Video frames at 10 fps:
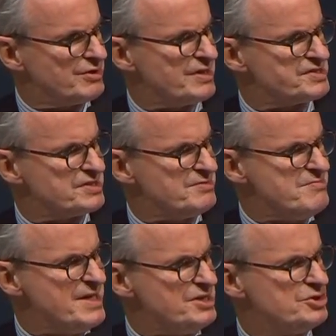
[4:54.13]
address the
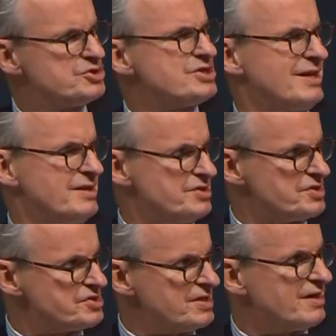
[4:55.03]
major
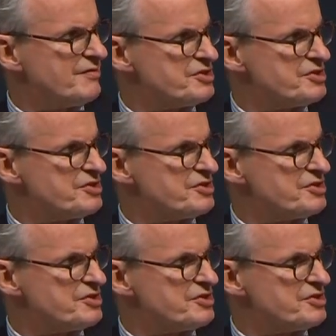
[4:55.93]
challenges in an